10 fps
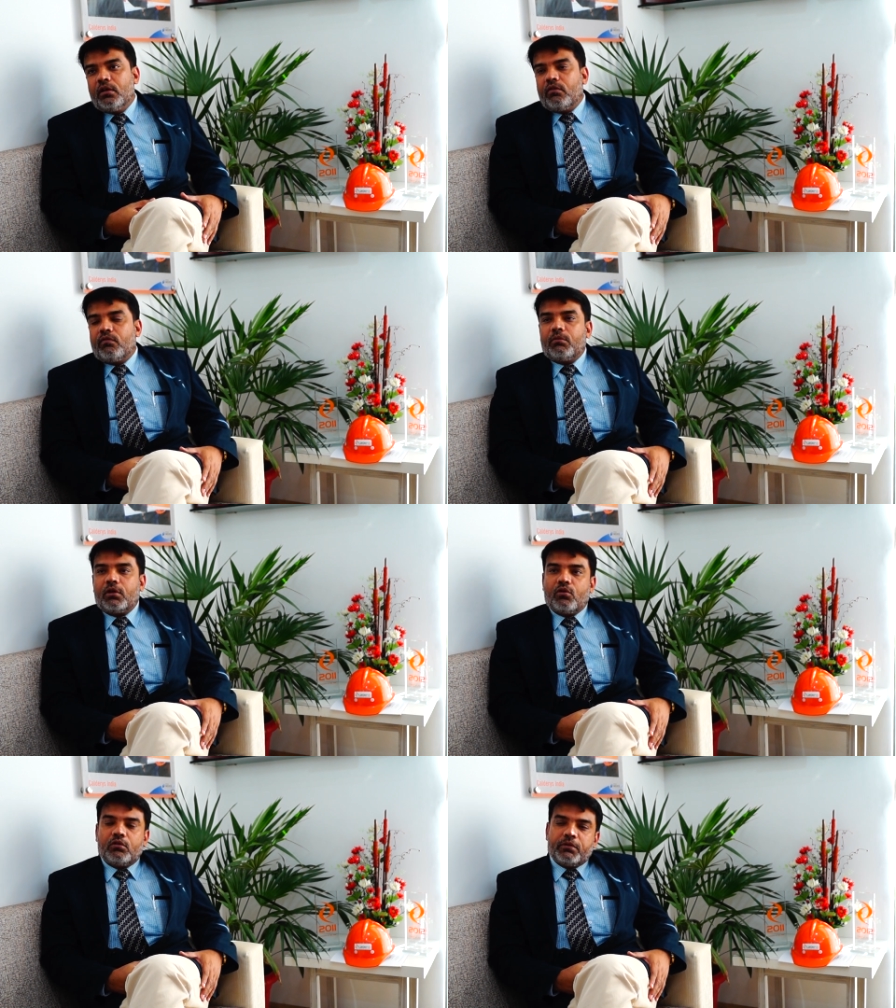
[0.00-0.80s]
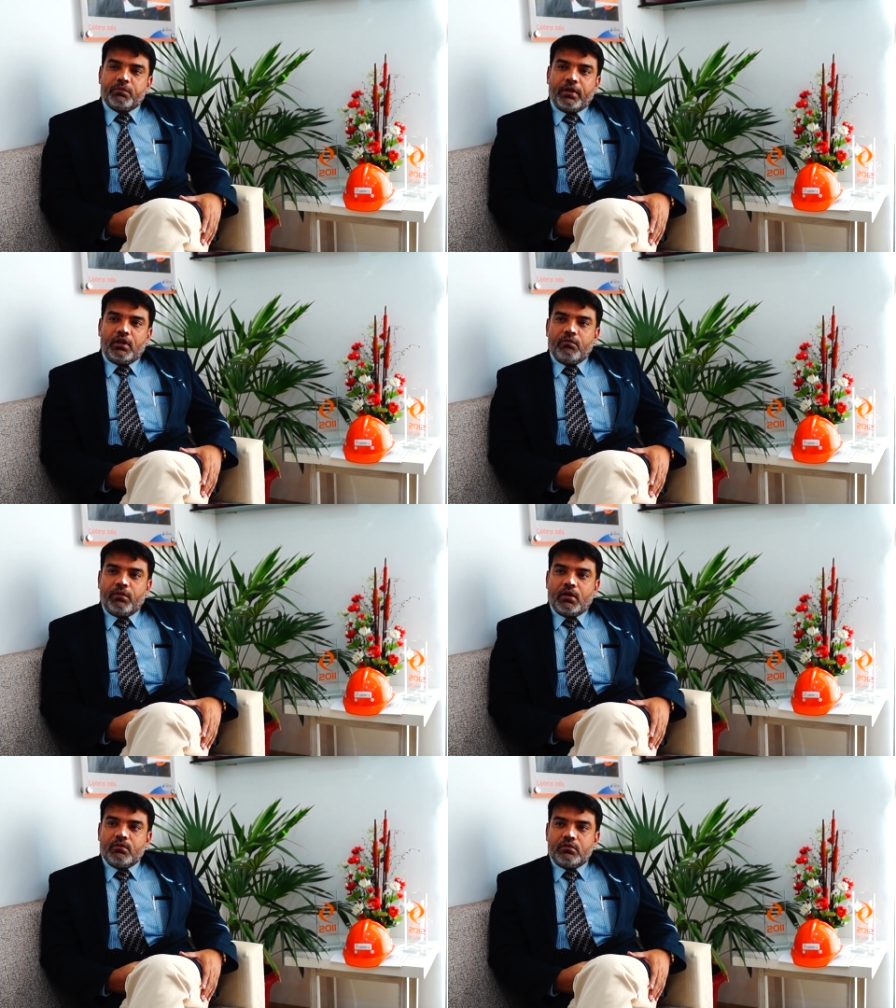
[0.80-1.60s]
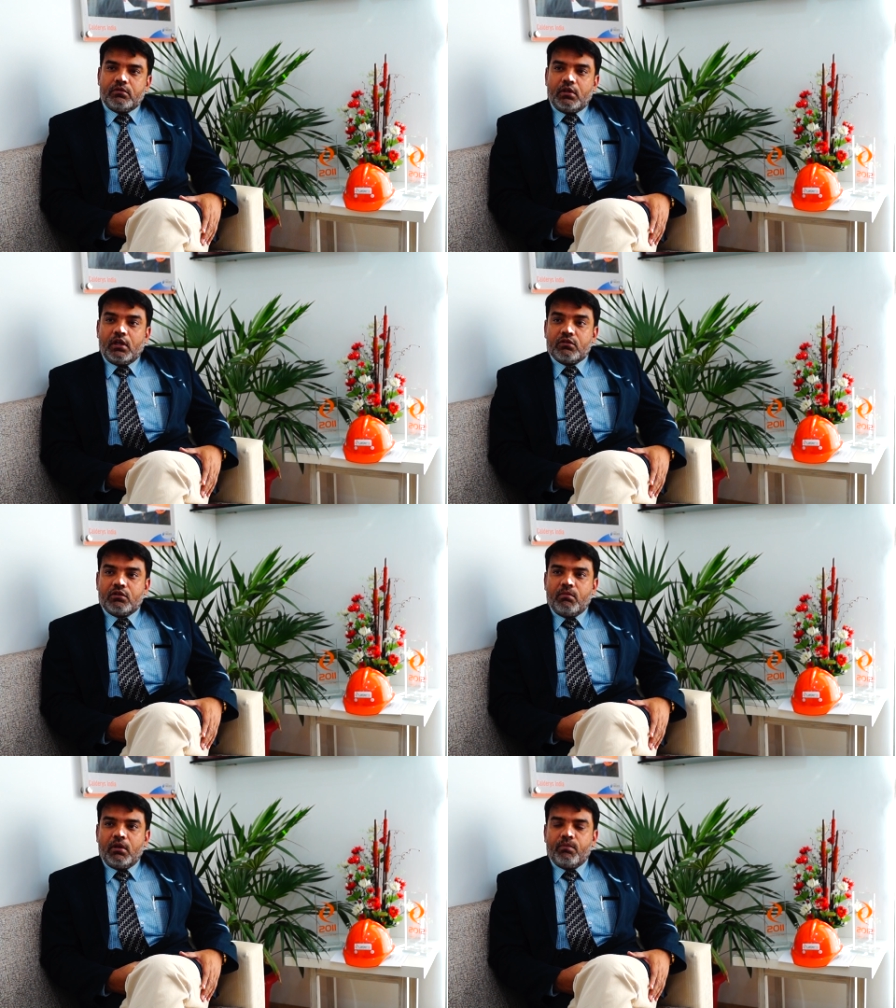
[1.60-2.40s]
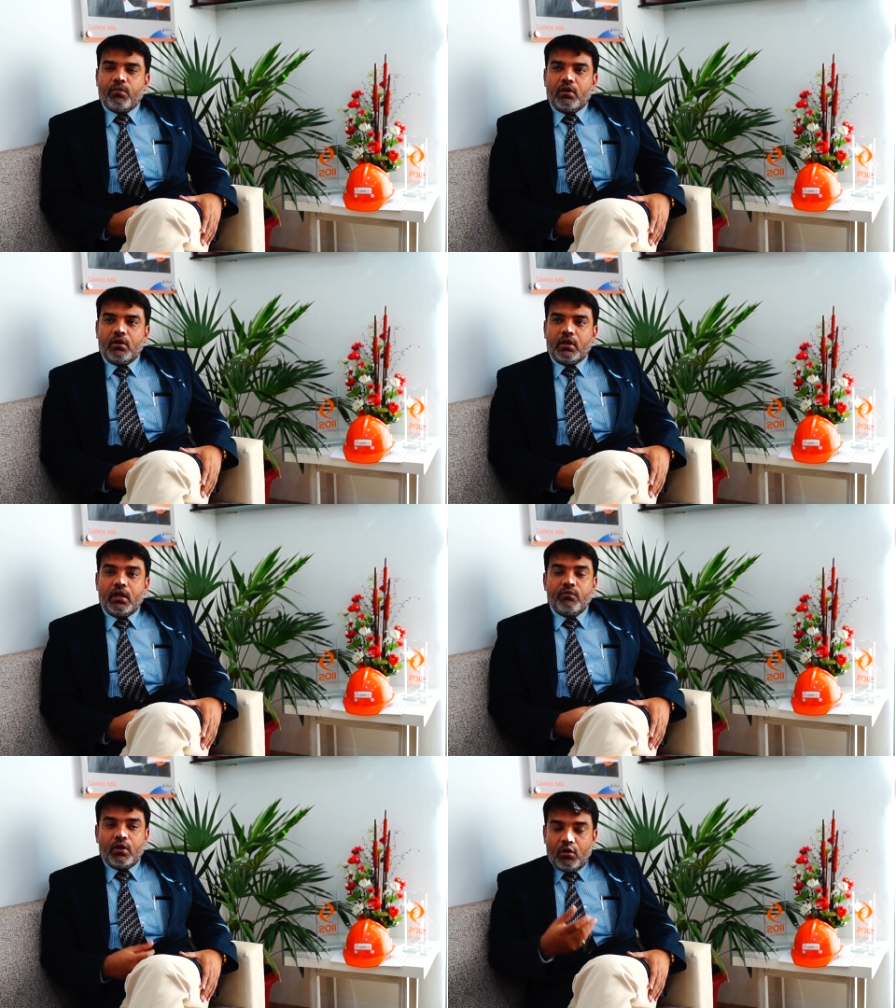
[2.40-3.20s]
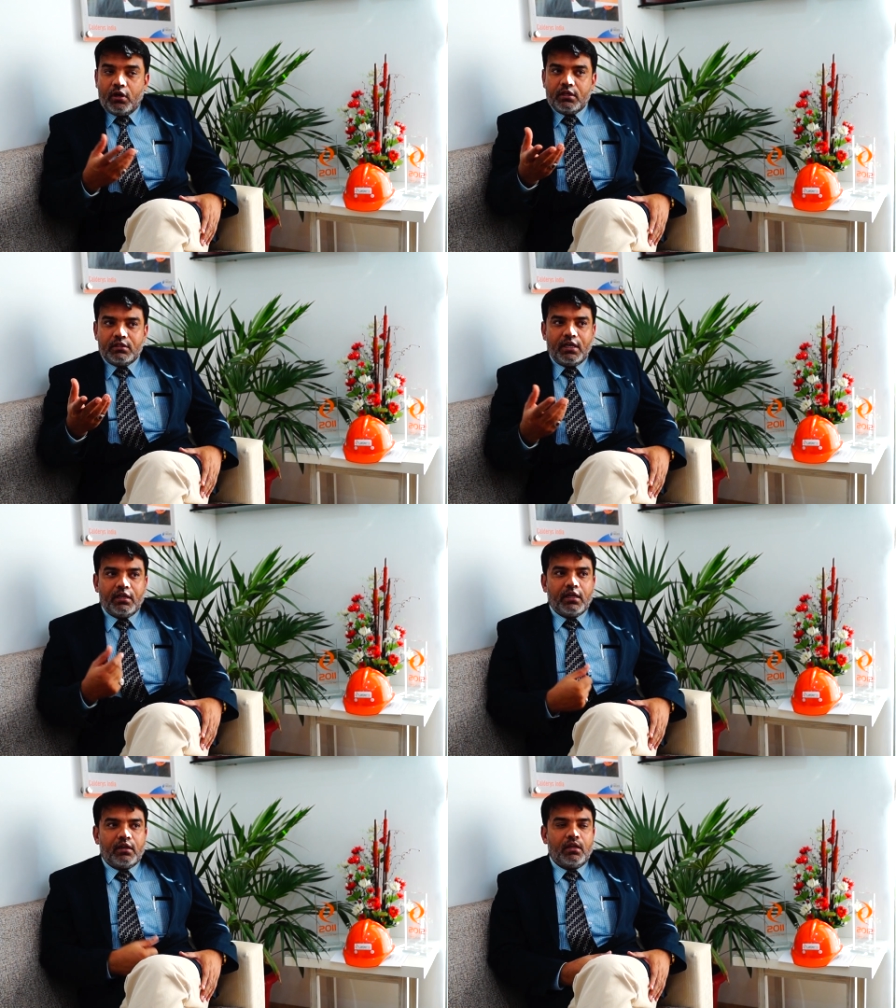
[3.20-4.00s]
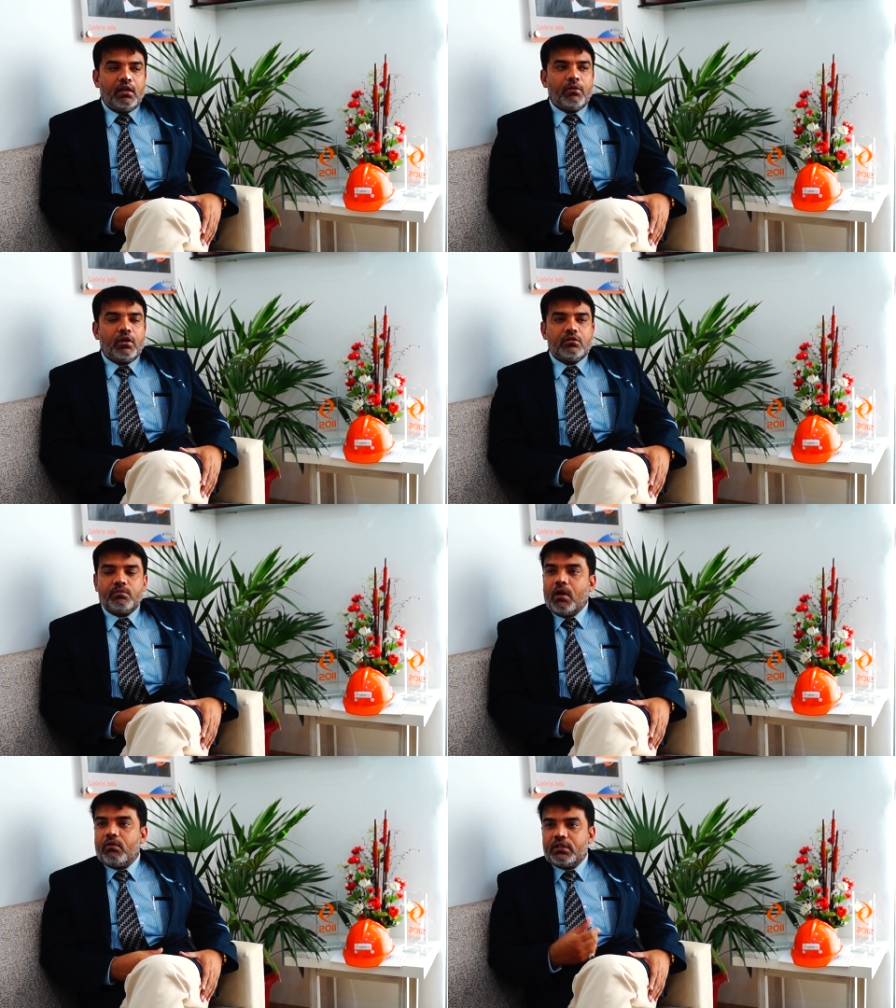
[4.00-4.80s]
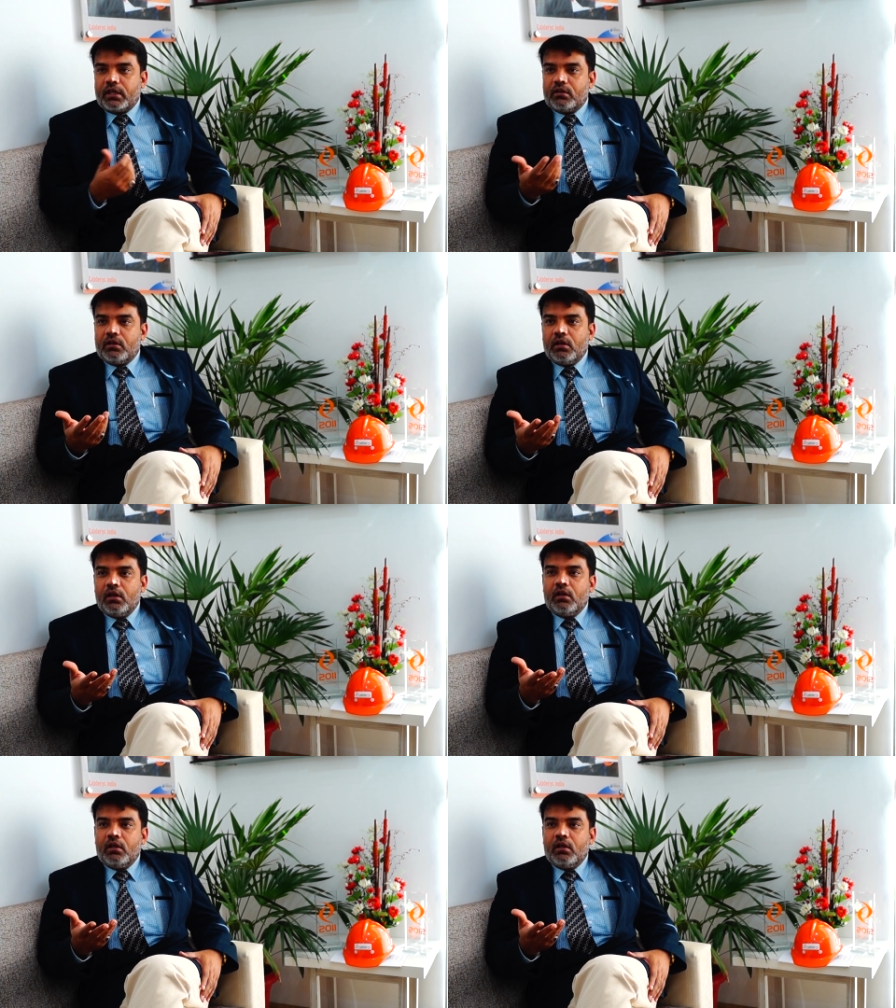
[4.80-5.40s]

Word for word: from the growth perspective becomes uh, extremely important and we are already seeing that thing because power sector